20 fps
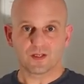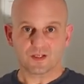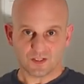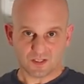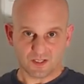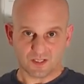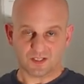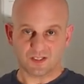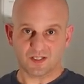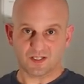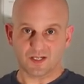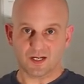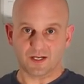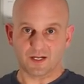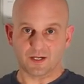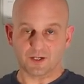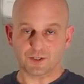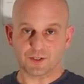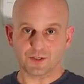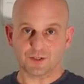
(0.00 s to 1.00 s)
69
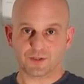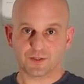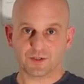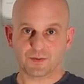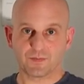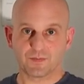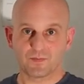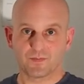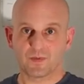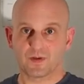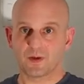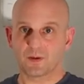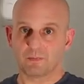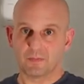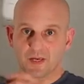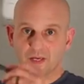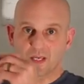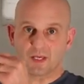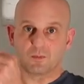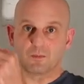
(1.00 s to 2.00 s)
inches
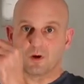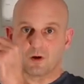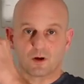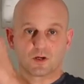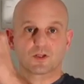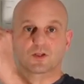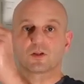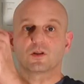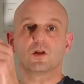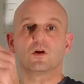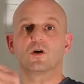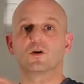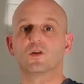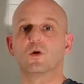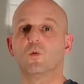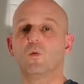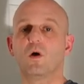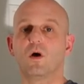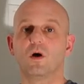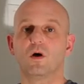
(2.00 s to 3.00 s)
making marks along
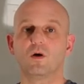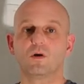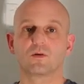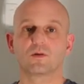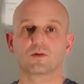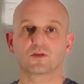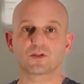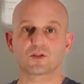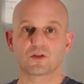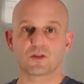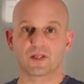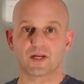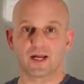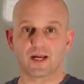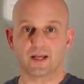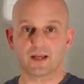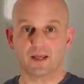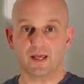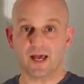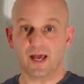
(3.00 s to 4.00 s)
the wall so that I,